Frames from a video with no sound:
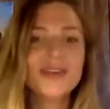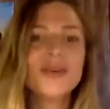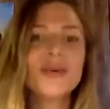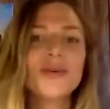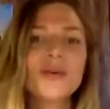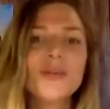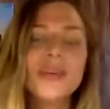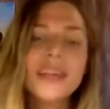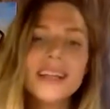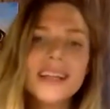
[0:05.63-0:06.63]
your
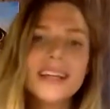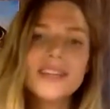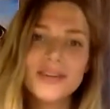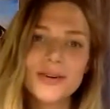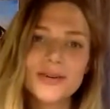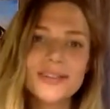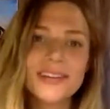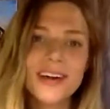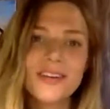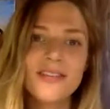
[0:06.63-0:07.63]
weekly dose
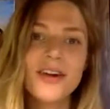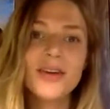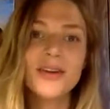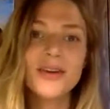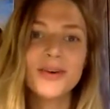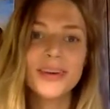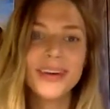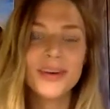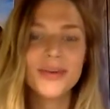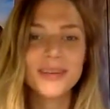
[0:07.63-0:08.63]
of
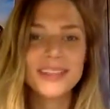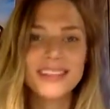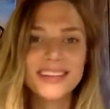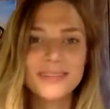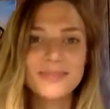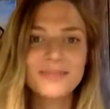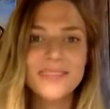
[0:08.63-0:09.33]
yogic wisdom.